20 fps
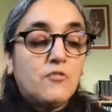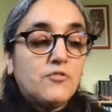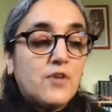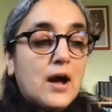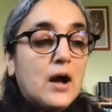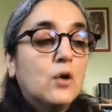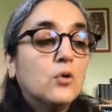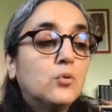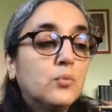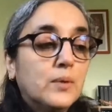of
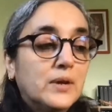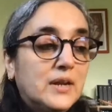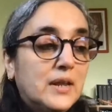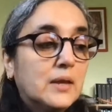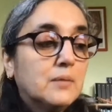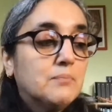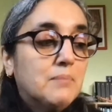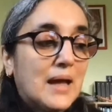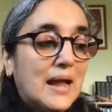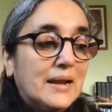
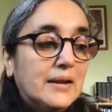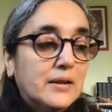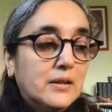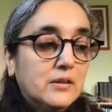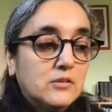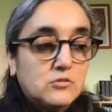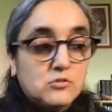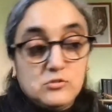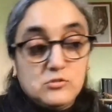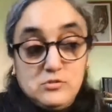outwitting
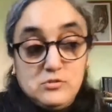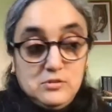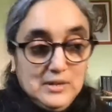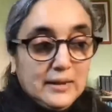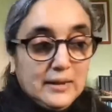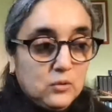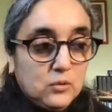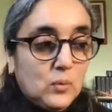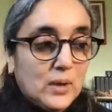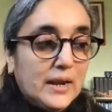bandits,
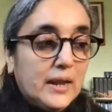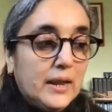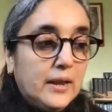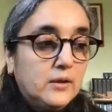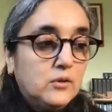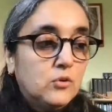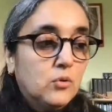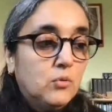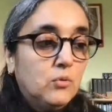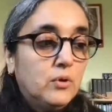like the one I
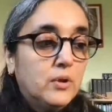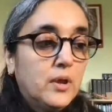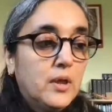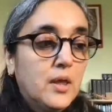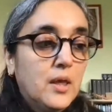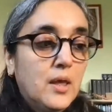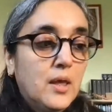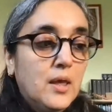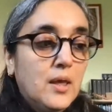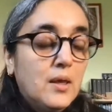told,
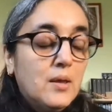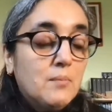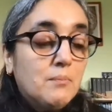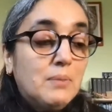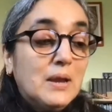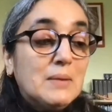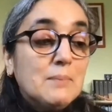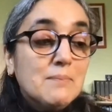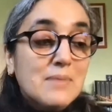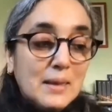
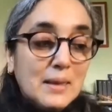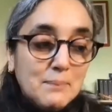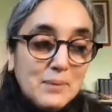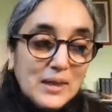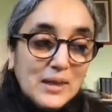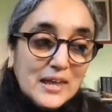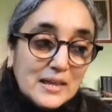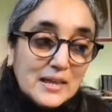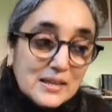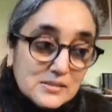but maybe
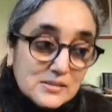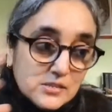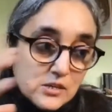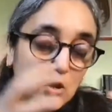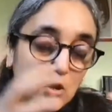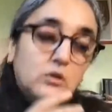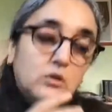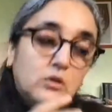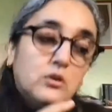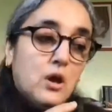it's a
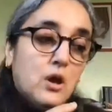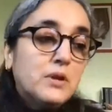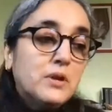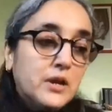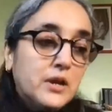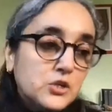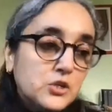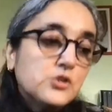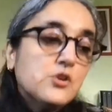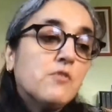
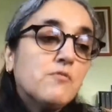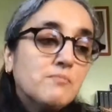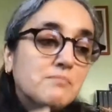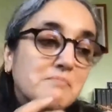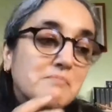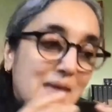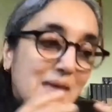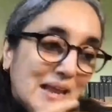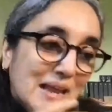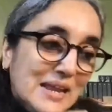conglomeration of
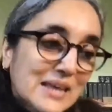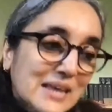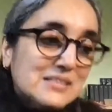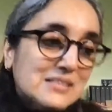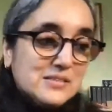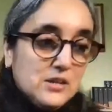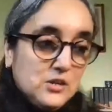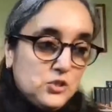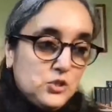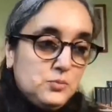many
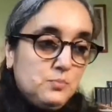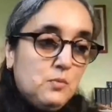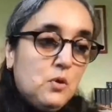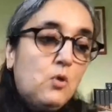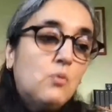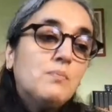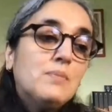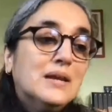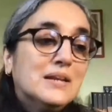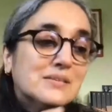such
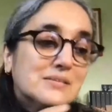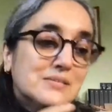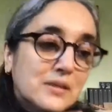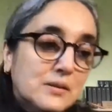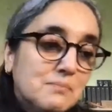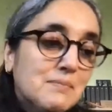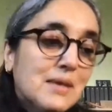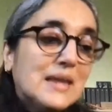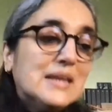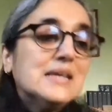moments
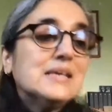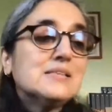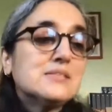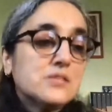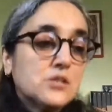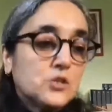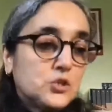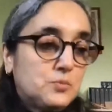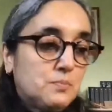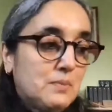and many
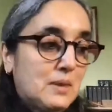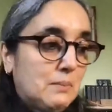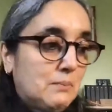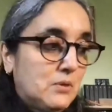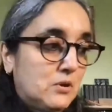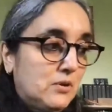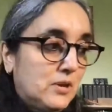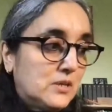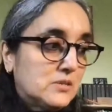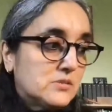such
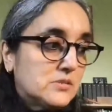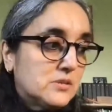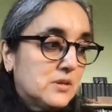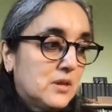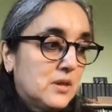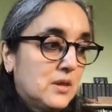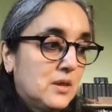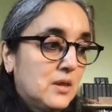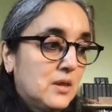memories